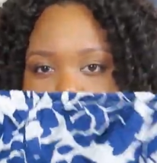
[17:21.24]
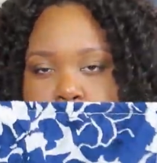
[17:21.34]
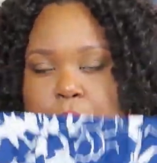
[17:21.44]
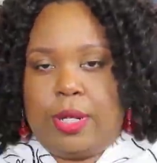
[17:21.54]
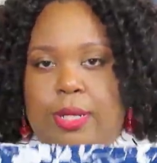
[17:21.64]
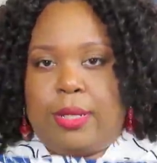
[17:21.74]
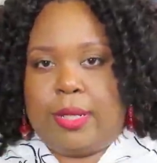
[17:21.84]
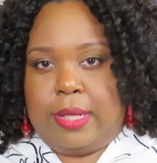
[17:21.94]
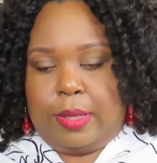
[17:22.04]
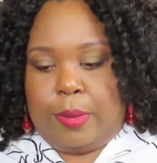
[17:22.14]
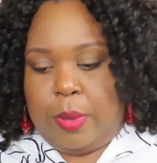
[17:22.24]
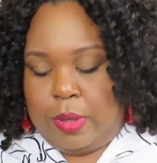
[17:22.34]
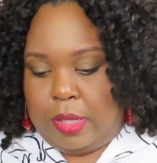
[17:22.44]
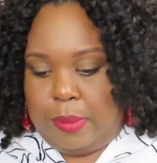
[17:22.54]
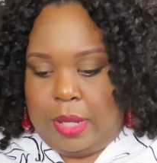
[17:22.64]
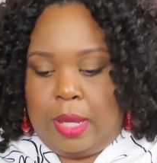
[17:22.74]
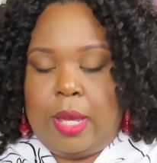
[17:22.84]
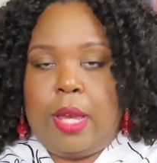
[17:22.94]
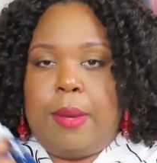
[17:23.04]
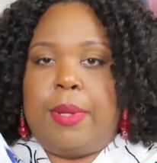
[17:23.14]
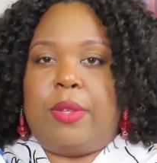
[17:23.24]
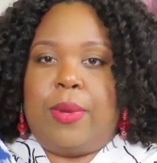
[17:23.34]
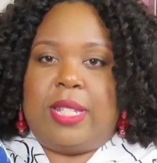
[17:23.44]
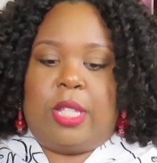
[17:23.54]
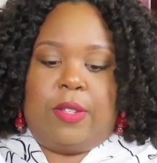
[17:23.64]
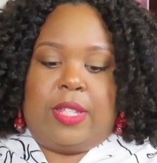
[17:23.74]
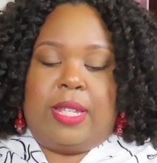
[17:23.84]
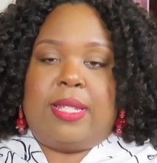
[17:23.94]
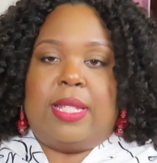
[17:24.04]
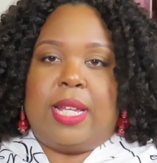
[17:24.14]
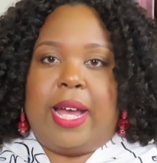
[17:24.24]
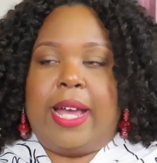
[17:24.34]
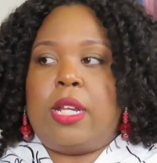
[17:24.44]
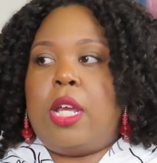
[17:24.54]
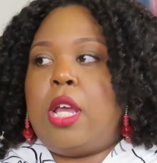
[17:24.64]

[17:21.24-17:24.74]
of course because it's supposed to be but the rest of this is not